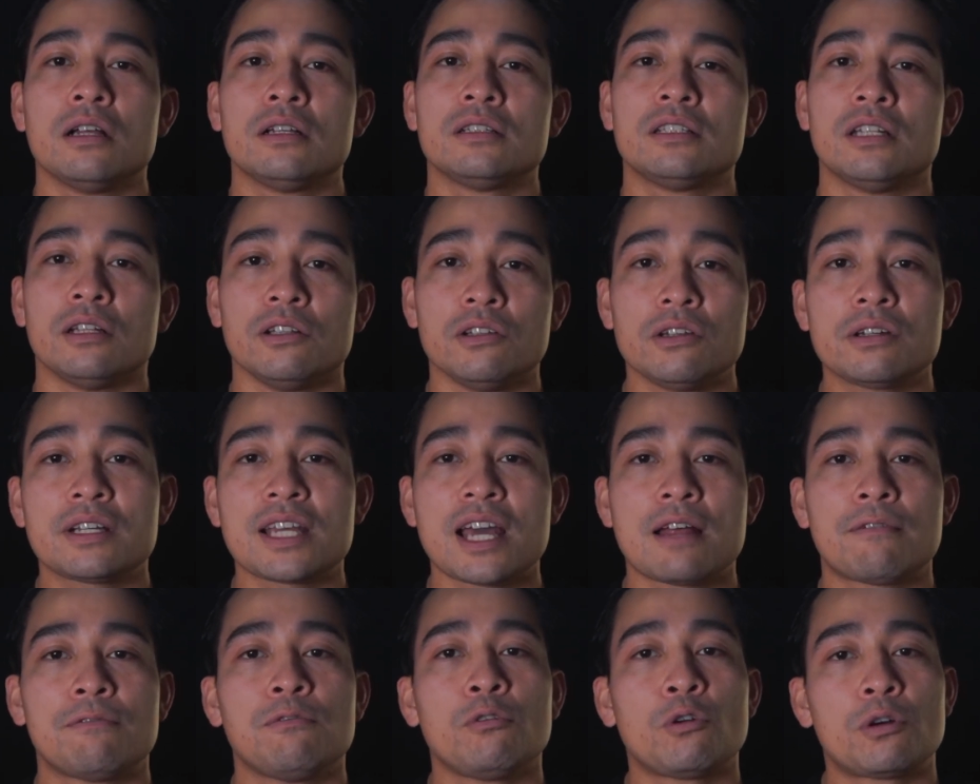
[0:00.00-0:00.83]
the look
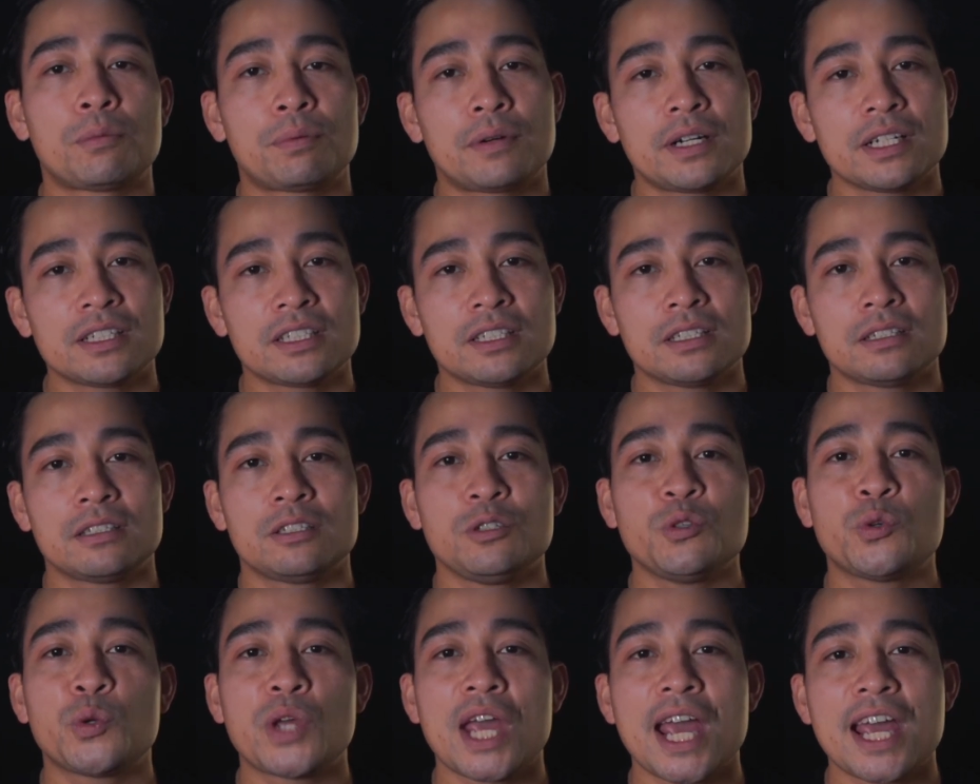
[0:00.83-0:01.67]
at floor prices,
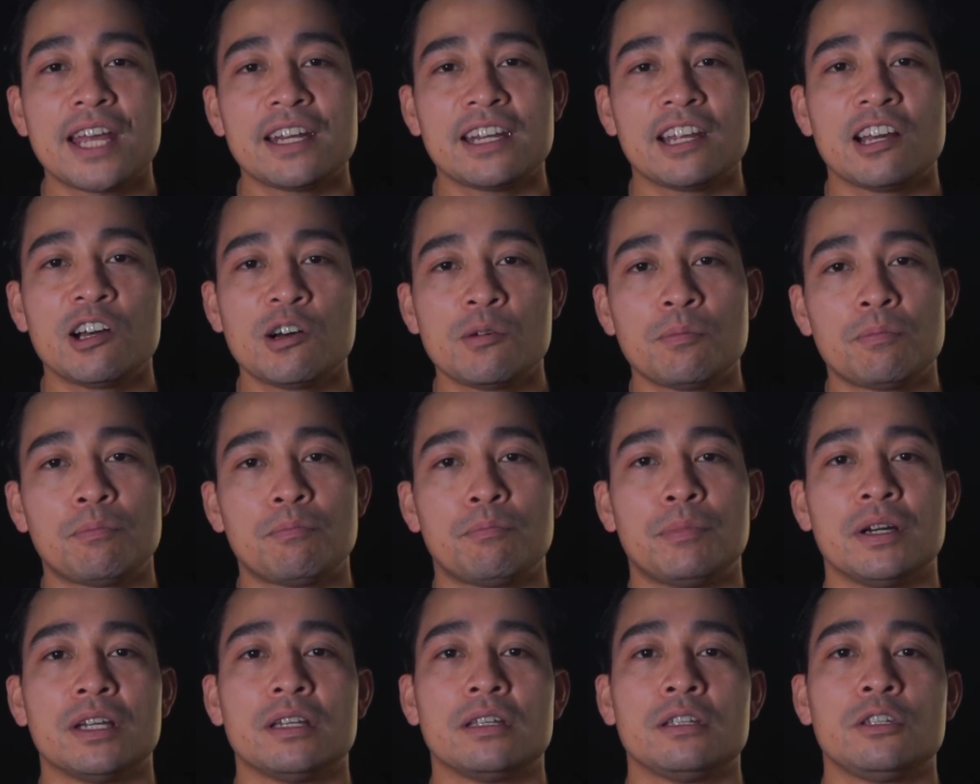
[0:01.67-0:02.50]
you can't help
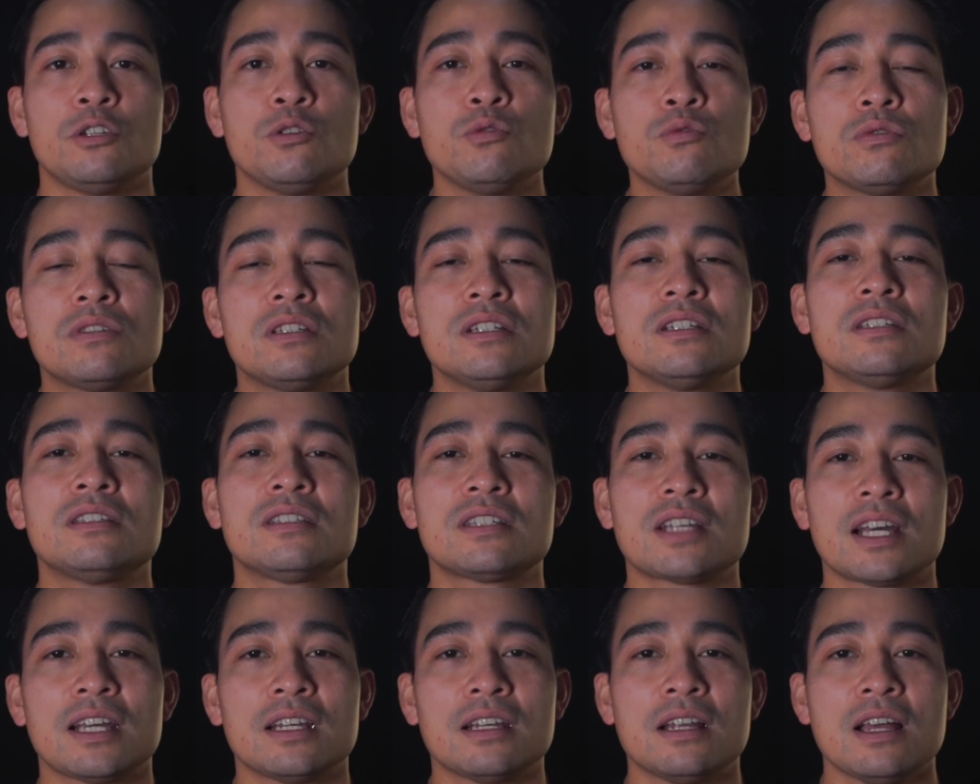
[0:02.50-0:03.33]
but use this
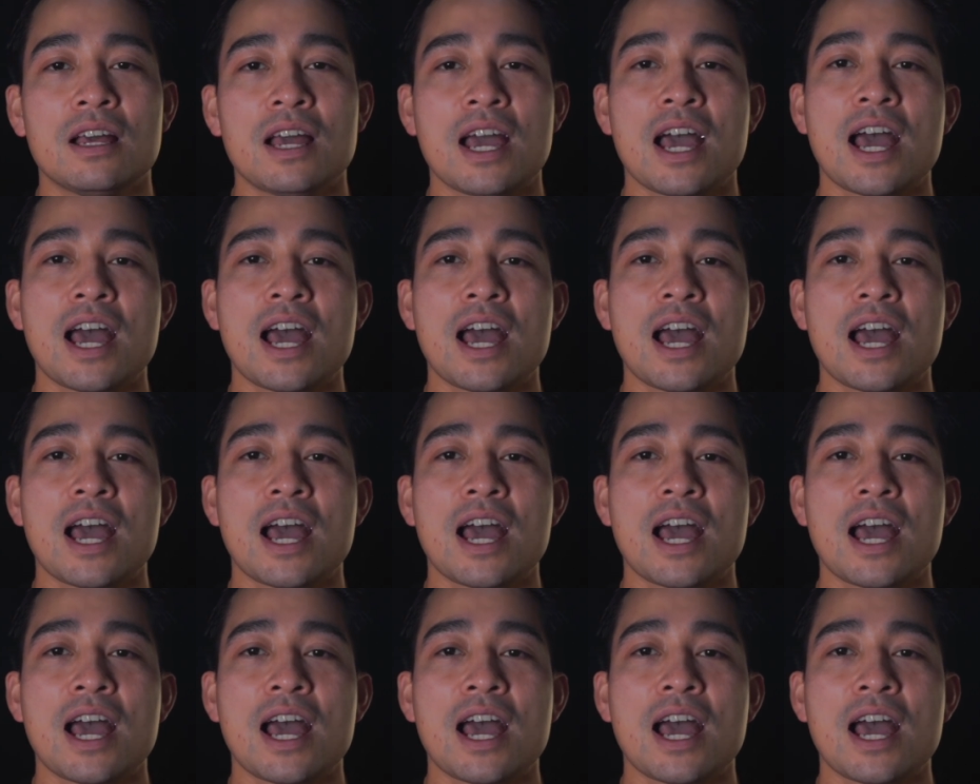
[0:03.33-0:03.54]
site